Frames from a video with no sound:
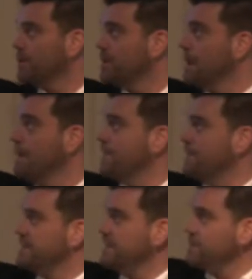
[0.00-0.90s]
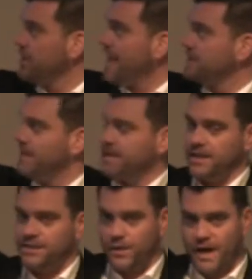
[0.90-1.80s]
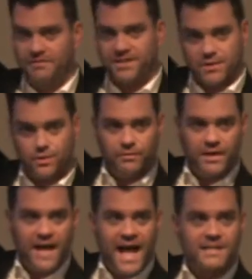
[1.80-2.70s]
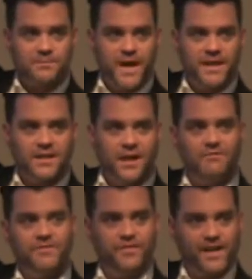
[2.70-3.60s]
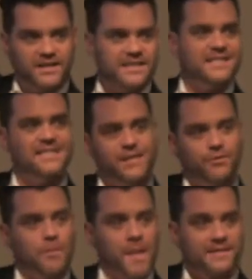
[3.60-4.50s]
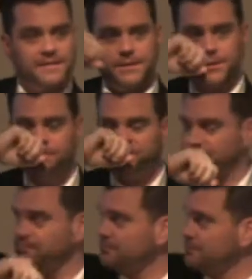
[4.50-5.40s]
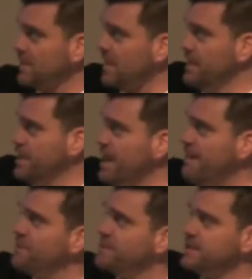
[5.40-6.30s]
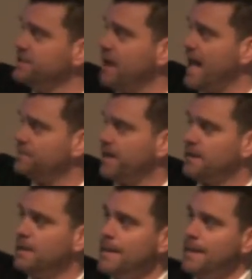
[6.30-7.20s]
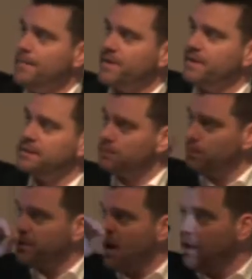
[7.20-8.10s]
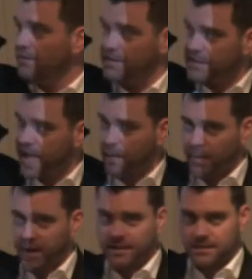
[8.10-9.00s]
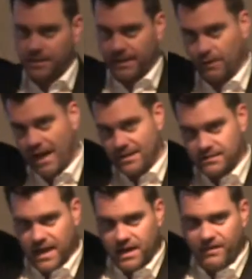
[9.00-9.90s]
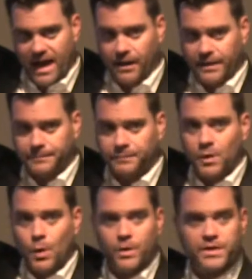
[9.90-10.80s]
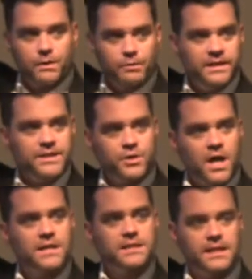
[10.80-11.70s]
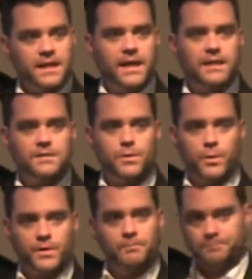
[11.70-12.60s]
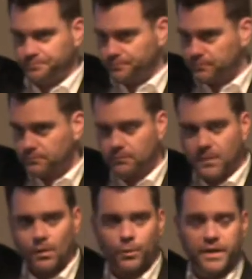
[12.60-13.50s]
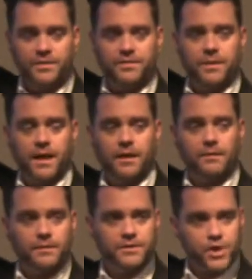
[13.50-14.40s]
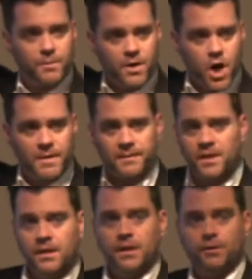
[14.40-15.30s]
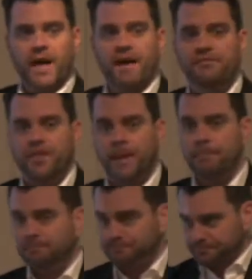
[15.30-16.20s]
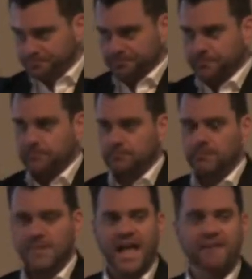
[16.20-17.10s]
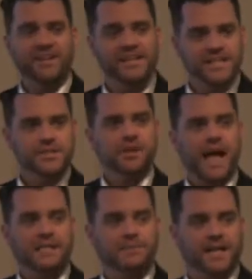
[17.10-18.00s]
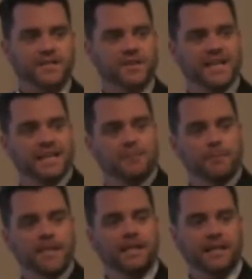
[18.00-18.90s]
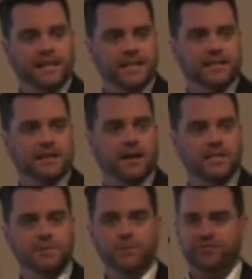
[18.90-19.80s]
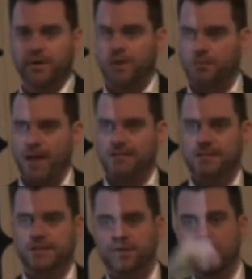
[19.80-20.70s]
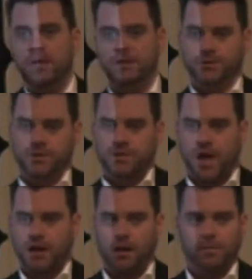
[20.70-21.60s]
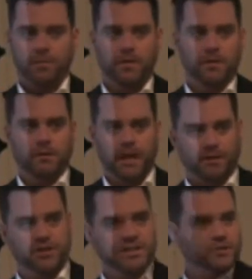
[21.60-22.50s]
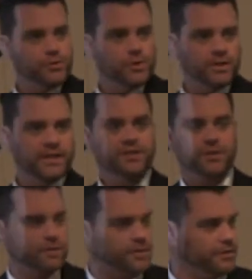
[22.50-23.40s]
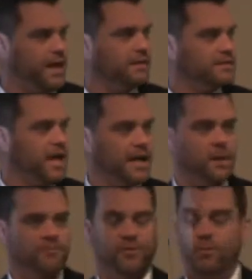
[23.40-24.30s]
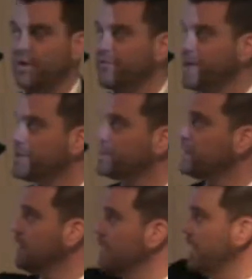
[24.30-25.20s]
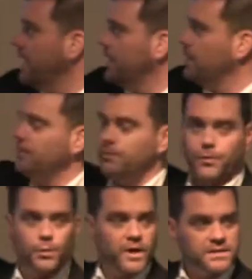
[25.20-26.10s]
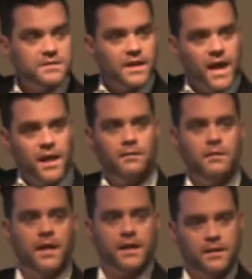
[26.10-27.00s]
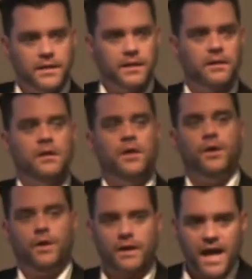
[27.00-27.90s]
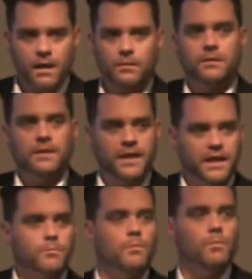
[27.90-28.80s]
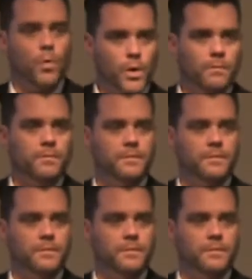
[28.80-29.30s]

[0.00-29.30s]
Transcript: on. But the digital aspect here, so you have this guerrilla aspect of, you've got this secret message, and then you have the digital aspect. Because with all of these campaigns, like outside of Audi, what they're really trying to get, so with the German army, you have them having a digital aspect so they can immediately get the customer from their message to a sign up. Like just in two clicks, you're now signed up for more information. Here, through one scan and a click, you're now getting more,